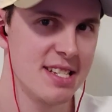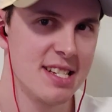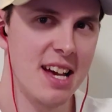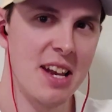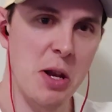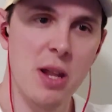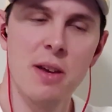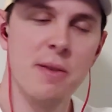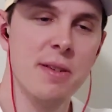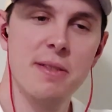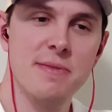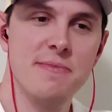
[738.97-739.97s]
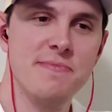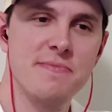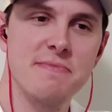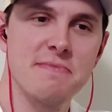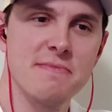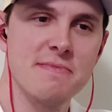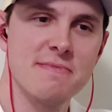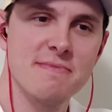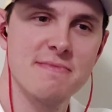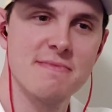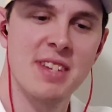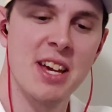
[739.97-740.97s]
I
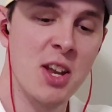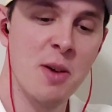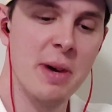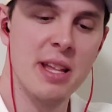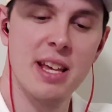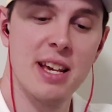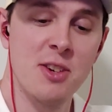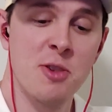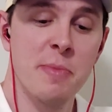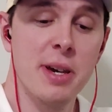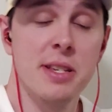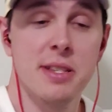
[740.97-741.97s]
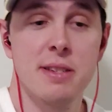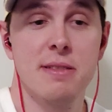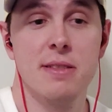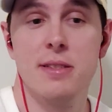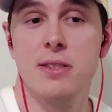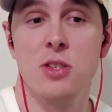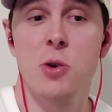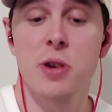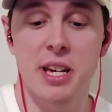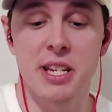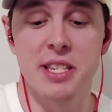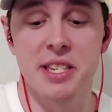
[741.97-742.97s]
don't know about that. You're a beast. You're a
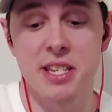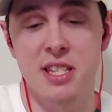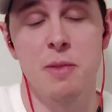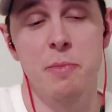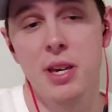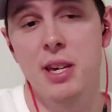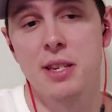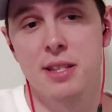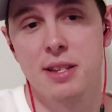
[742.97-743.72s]
consistent beast.